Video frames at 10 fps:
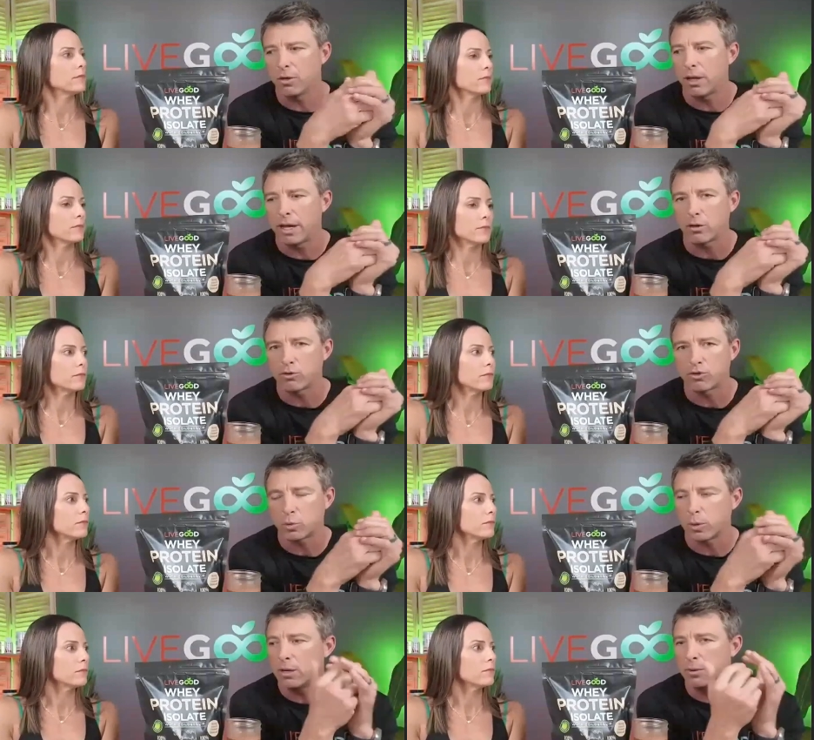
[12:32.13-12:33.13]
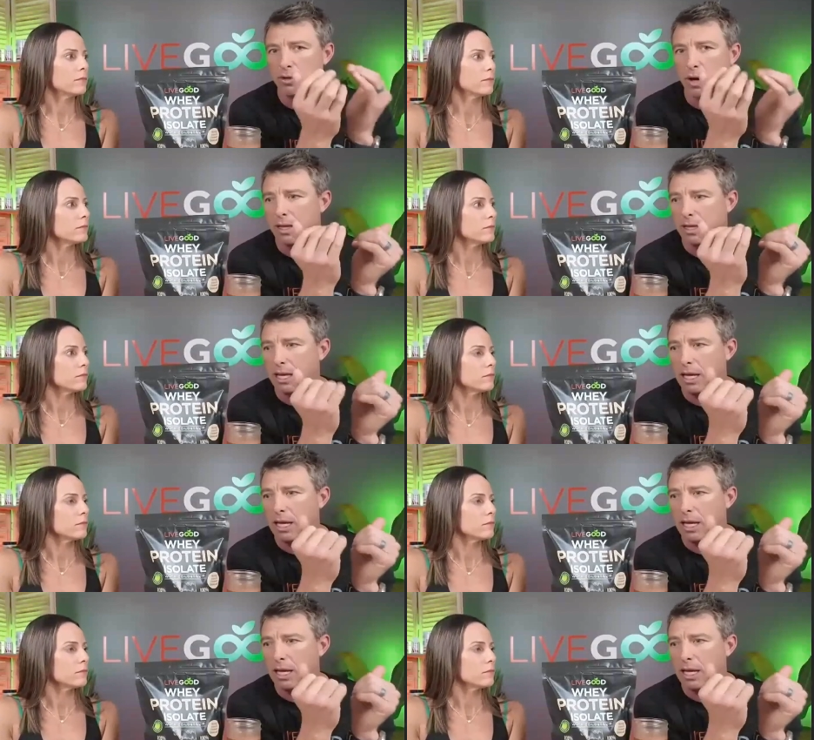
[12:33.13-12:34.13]
Speaker 1: We don't like ultra sweet. We try to keep
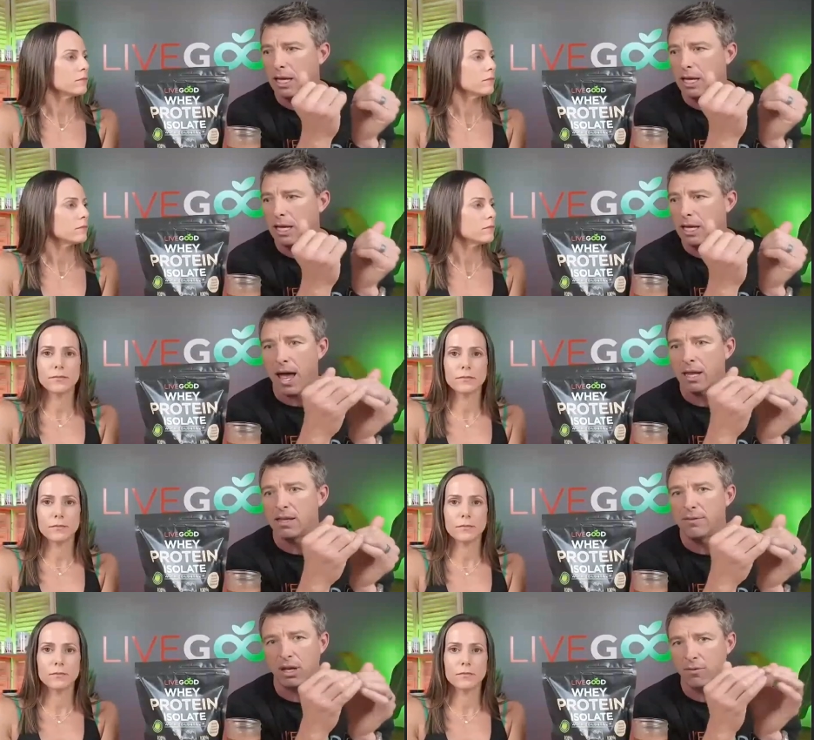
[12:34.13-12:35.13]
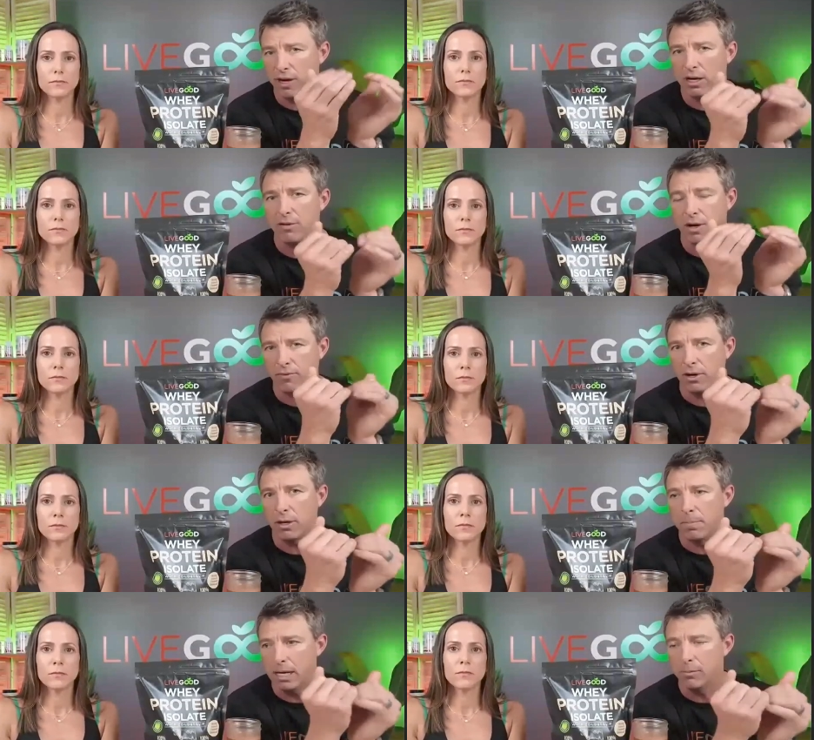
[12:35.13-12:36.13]
uh, the amount of additives at a very, very,
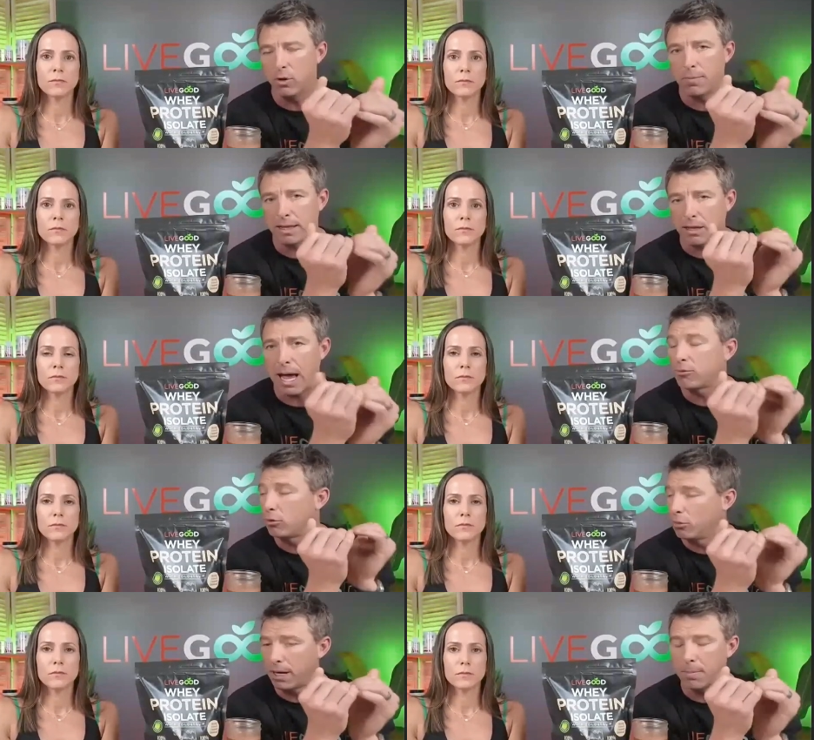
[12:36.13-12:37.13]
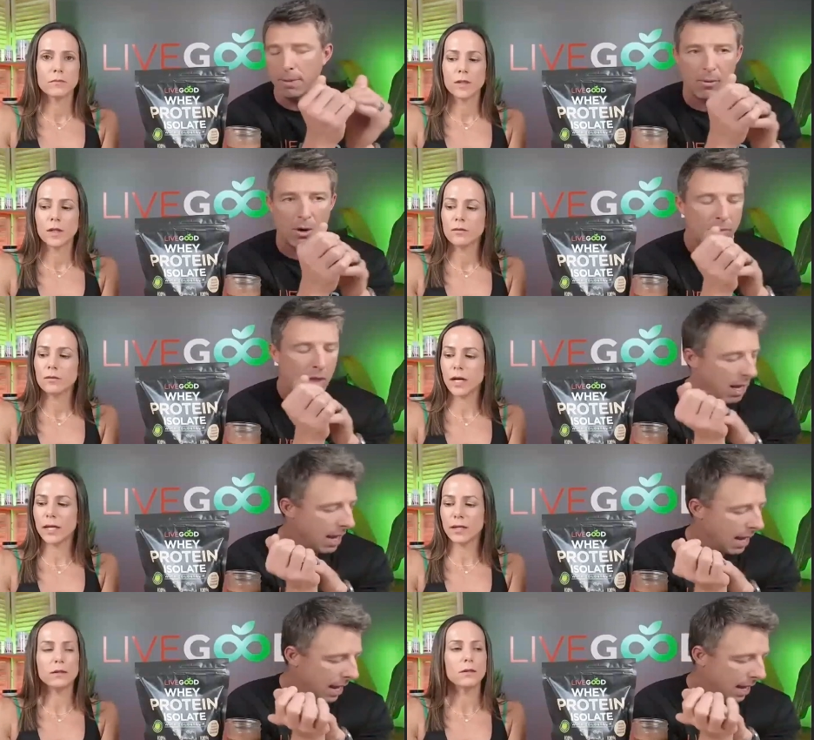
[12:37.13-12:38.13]
very minimum, at the absolute bare minimum.
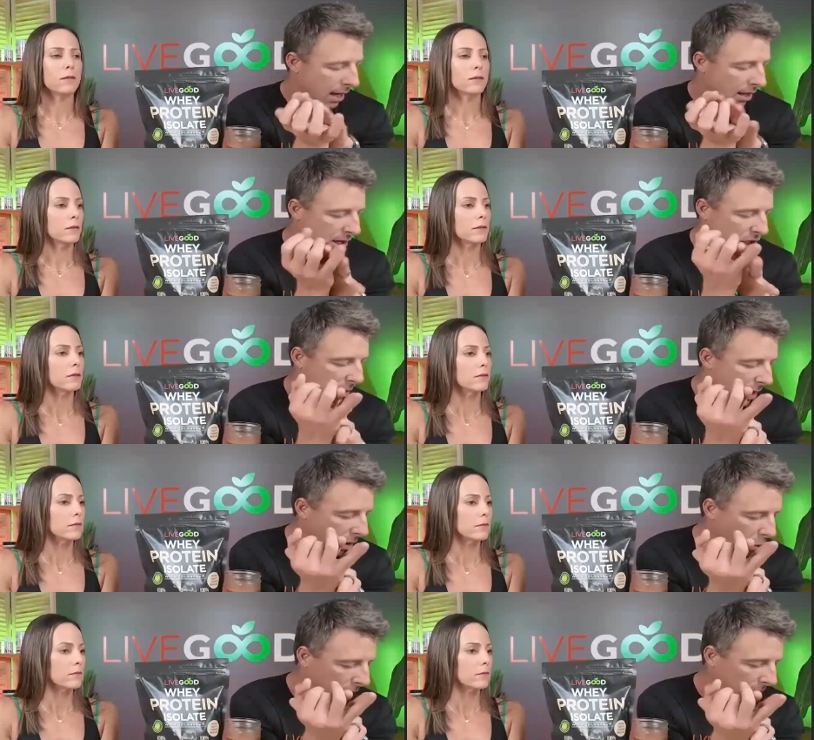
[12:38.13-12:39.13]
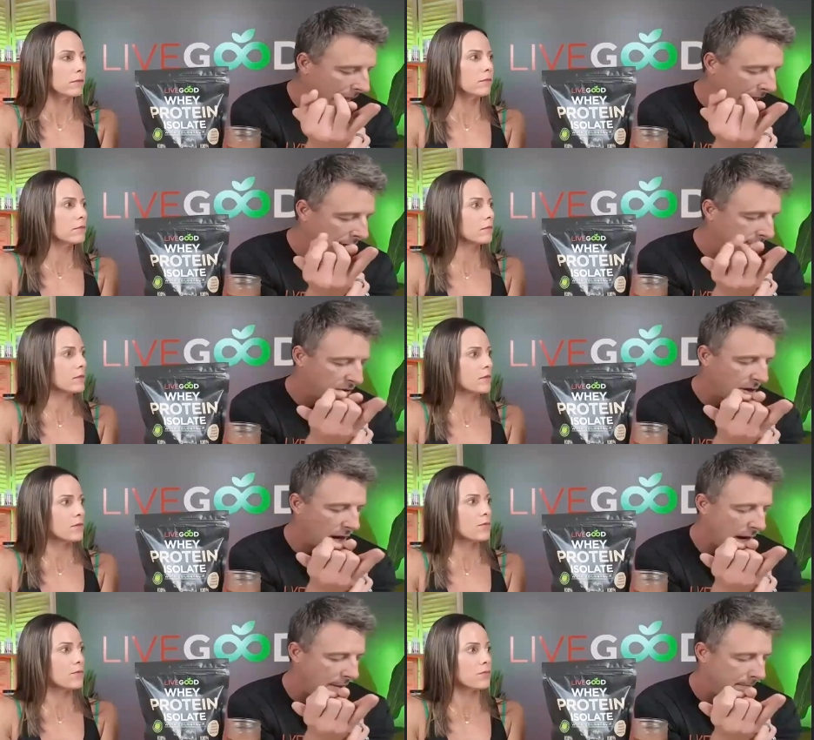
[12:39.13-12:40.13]
Right. In addition, we had organic
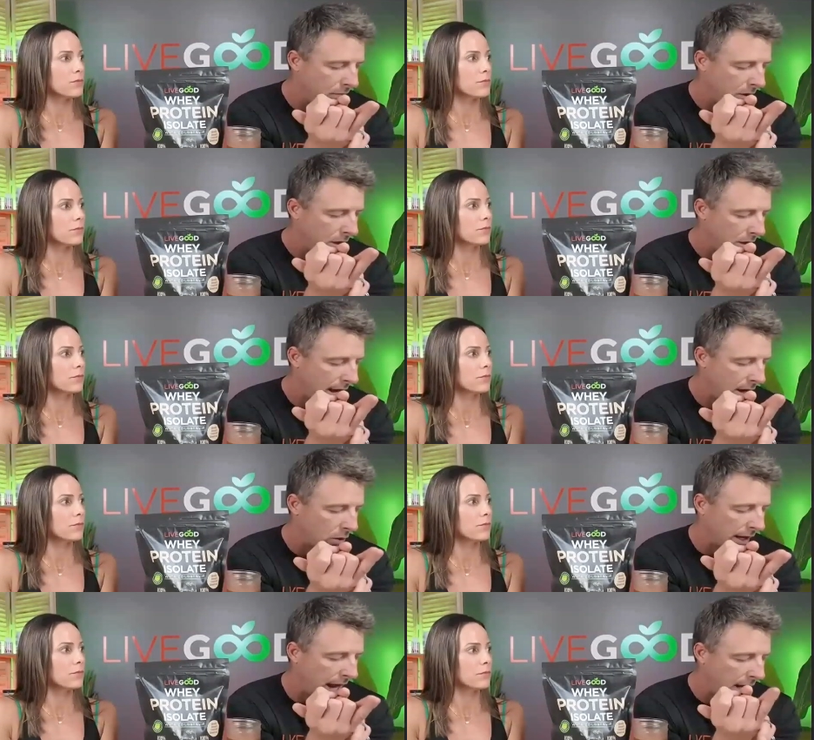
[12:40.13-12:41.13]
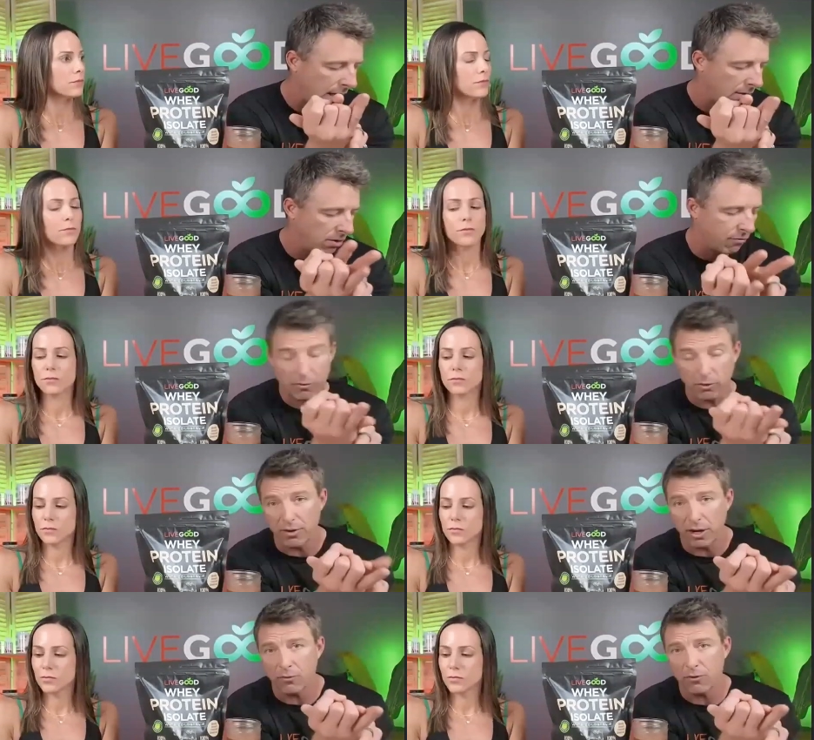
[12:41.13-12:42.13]
um, organic, the,
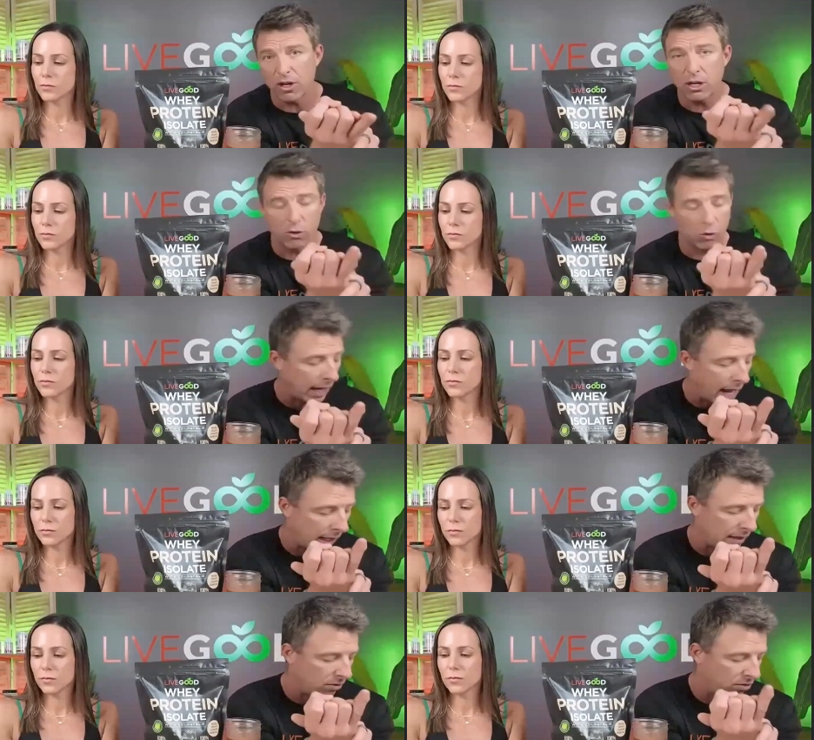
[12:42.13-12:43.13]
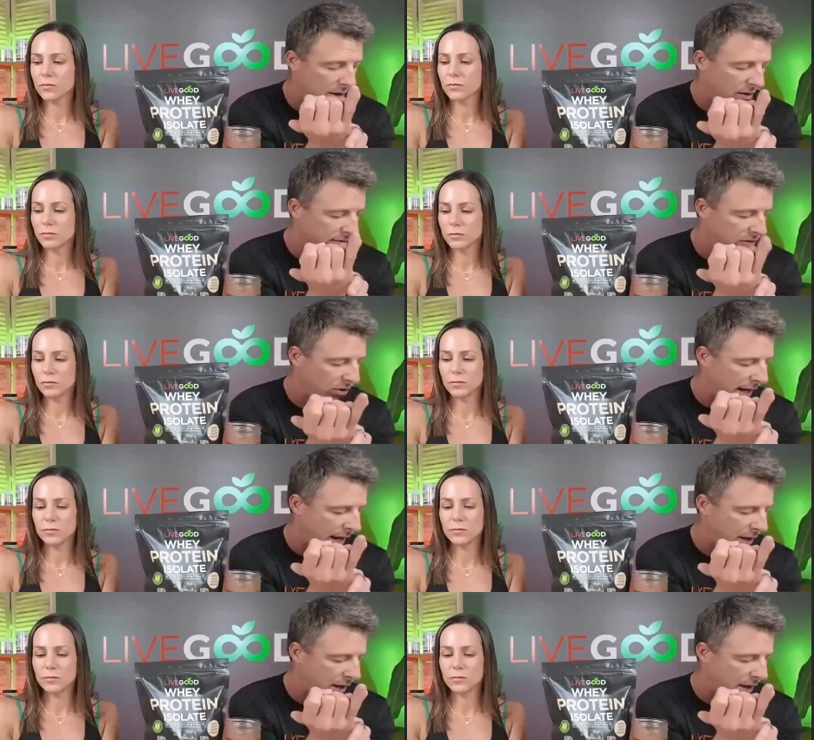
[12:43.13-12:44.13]
the vanilla flavor is organic. It's it's obviously a
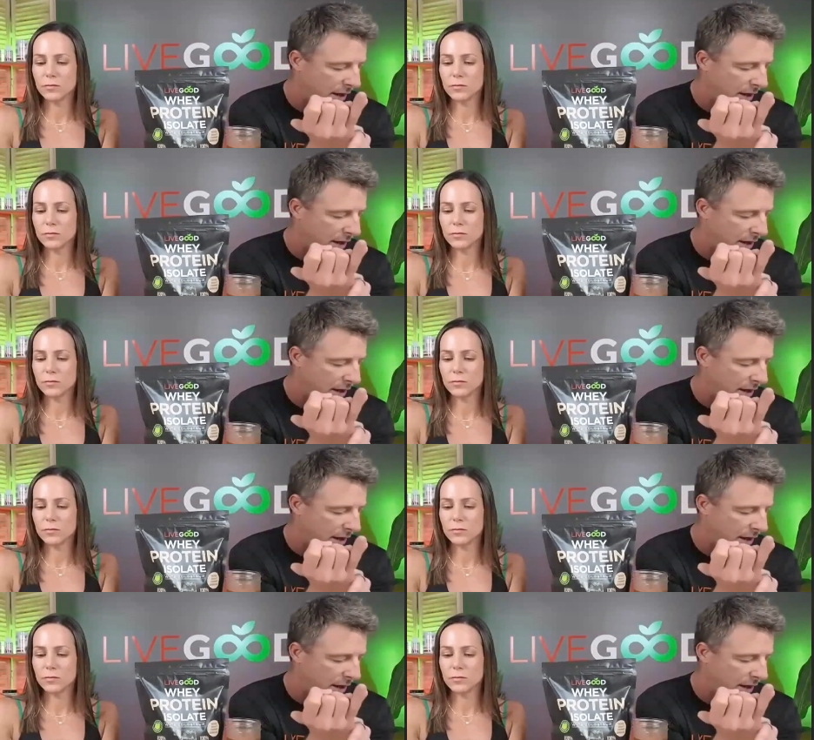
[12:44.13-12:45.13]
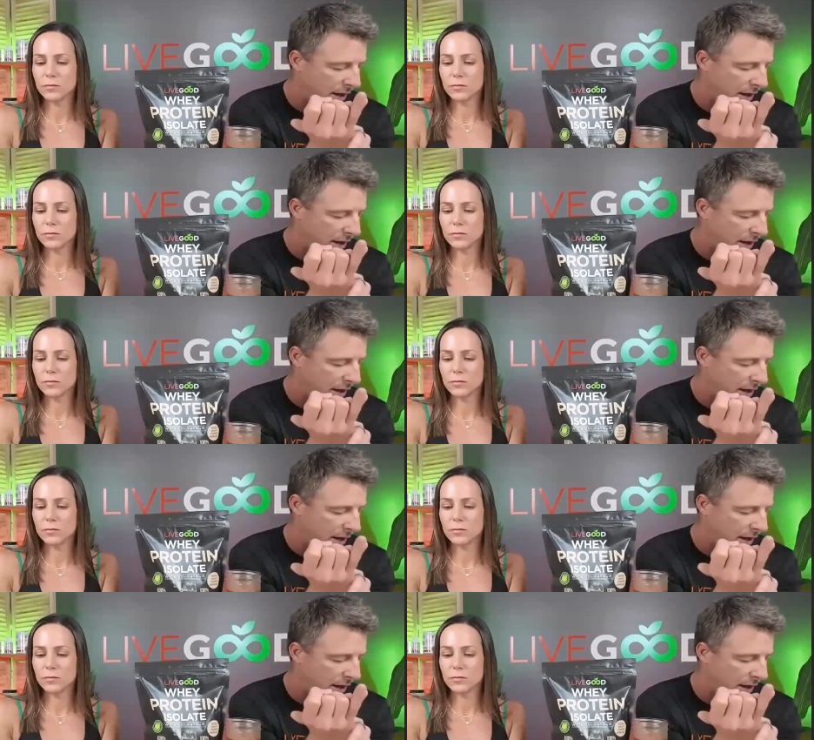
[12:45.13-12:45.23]
natural organic vanilla flavor,